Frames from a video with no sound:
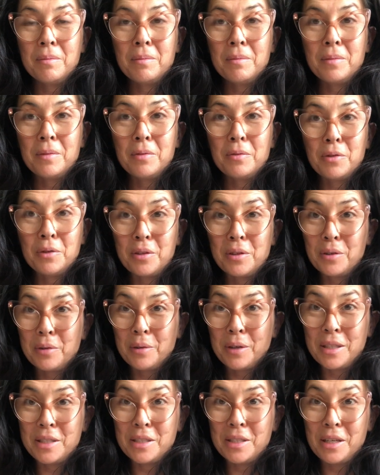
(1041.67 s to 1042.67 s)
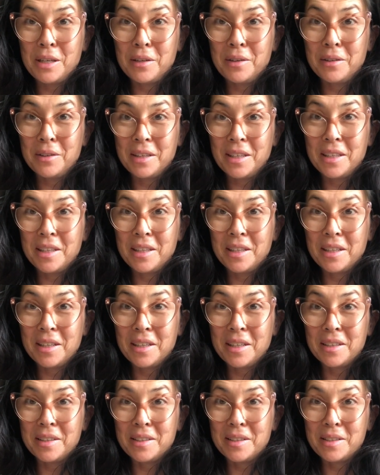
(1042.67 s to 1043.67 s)
if you're on the right channel, I think.
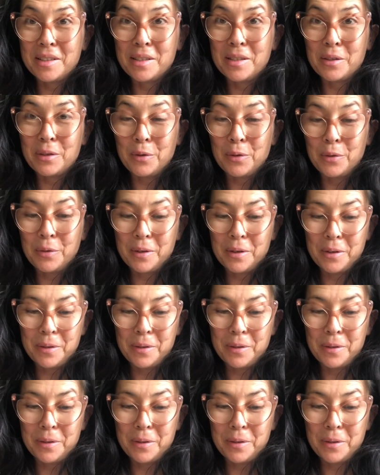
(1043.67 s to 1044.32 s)
So